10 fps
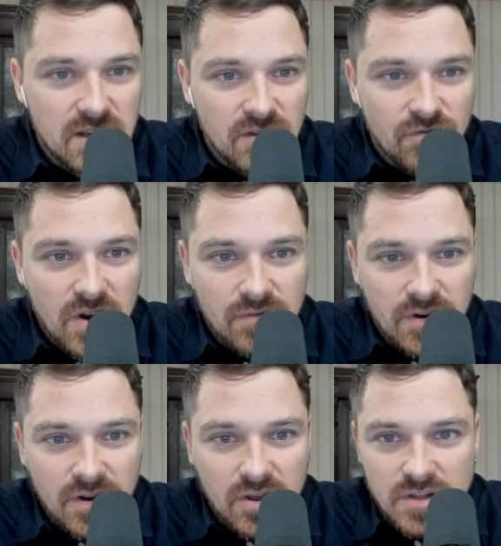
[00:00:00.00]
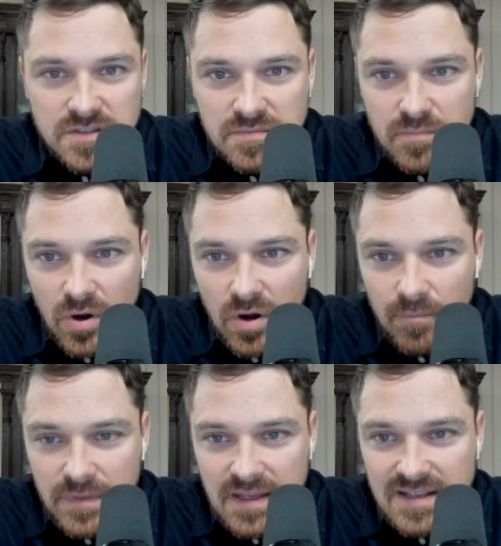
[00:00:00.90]
Very, very good. But
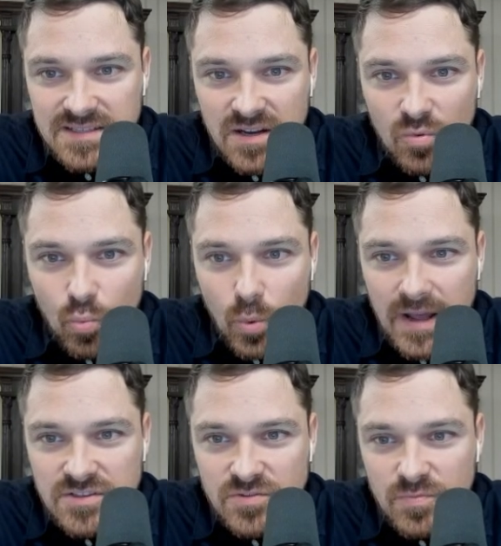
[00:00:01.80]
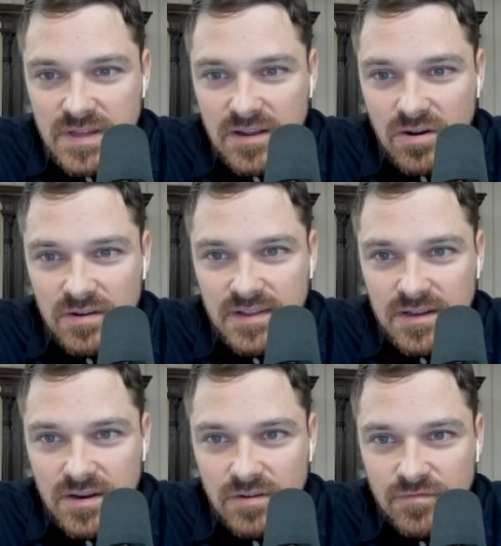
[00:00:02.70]
is there a way to really
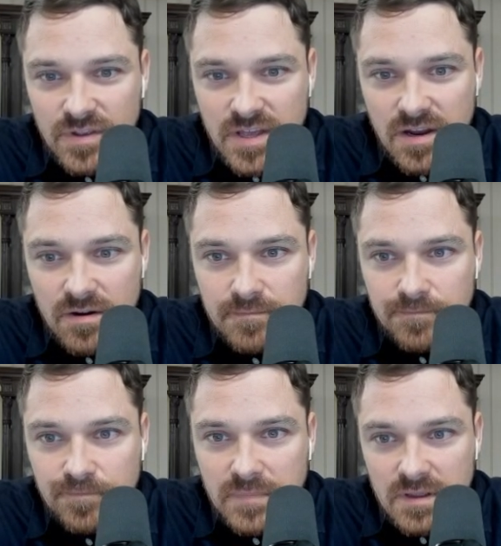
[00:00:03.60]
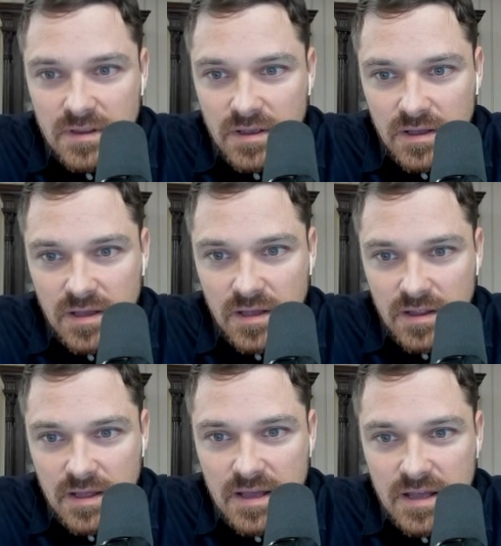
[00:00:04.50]
contact her through here?
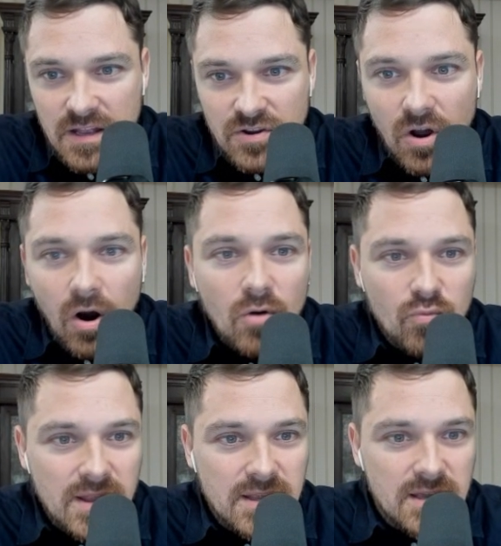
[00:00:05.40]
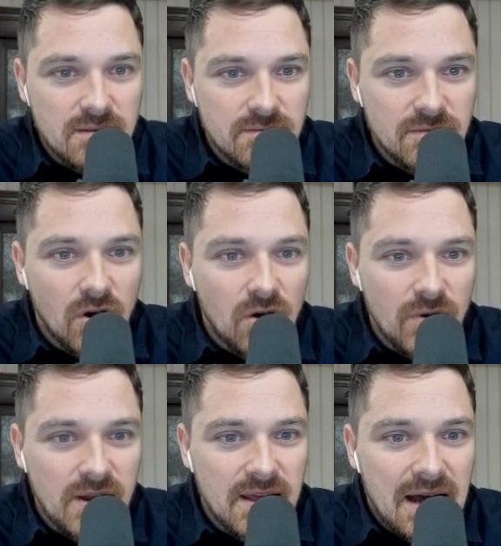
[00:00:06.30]
Not really. Not really.